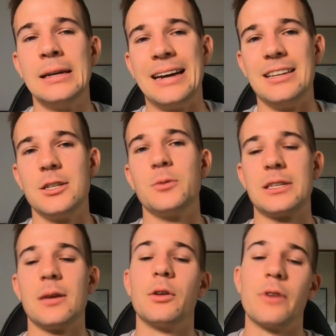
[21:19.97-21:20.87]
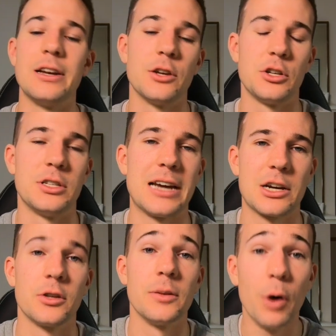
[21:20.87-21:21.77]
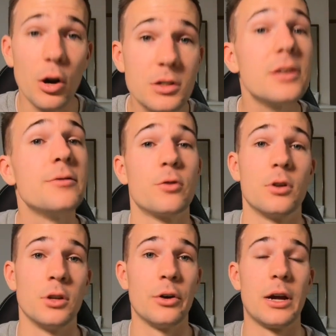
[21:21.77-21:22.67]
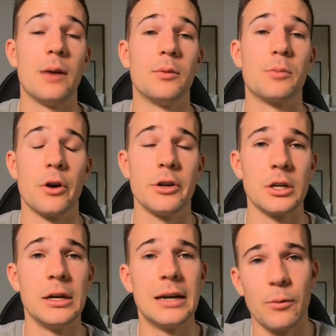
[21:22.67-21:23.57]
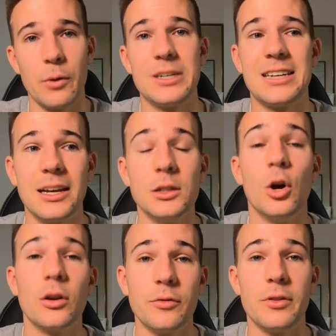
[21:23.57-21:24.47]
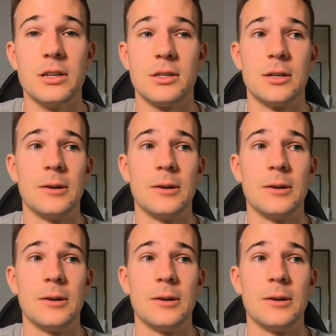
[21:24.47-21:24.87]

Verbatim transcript: And this is where some of the research is actually positive for a low carb approach and where we see a lot of this,